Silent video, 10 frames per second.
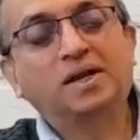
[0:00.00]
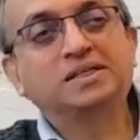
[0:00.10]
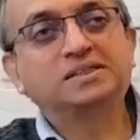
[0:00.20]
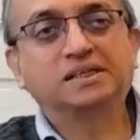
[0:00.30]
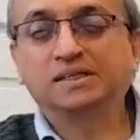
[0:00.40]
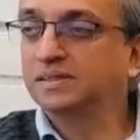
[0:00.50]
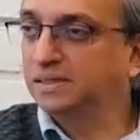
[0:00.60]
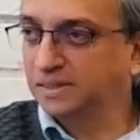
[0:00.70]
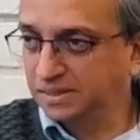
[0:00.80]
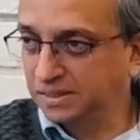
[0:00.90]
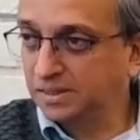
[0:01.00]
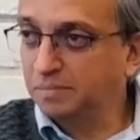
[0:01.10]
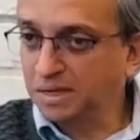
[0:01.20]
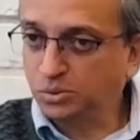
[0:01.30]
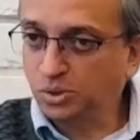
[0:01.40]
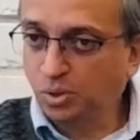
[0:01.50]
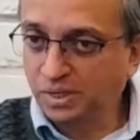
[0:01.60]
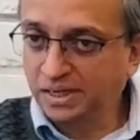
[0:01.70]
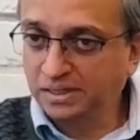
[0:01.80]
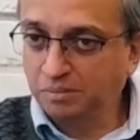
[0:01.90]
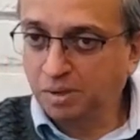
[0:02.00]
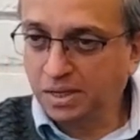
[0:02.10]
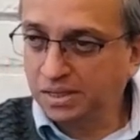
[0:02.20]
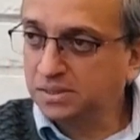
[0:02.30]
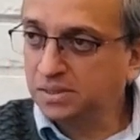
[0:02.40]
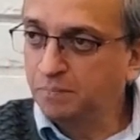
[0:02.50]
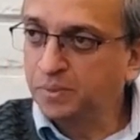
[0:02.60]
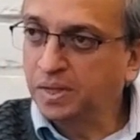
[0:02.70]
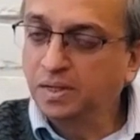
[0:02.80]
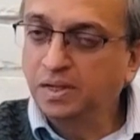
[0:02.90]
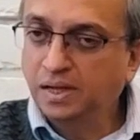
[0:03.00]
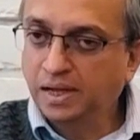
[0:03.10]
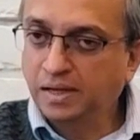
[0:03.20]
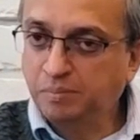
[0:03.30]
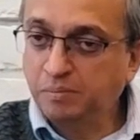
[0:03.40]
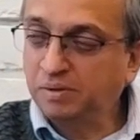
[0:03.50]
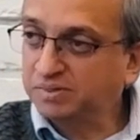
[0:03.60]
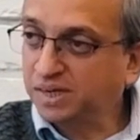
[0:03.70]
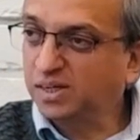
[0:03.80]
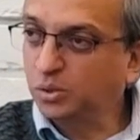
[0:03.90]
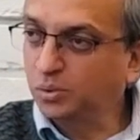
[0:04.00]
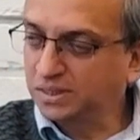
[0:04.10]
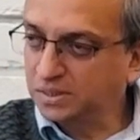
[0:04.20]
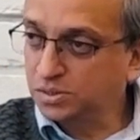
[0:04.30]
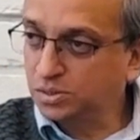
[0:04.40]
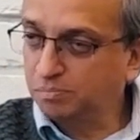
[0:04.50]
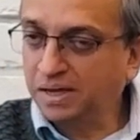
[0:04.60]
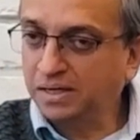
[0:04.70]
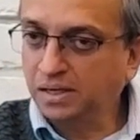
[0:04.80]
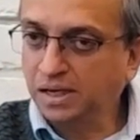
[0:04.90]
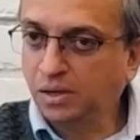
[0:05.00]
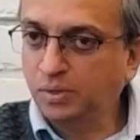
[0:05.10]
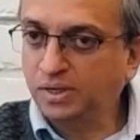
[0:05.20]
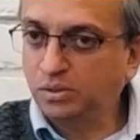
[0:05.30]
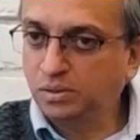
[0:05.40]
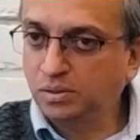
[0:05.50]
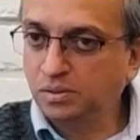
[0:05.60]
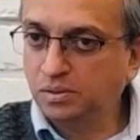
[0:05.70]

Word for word: One is, there's a term actually already in the market, and people have started doing this in Japan, liquid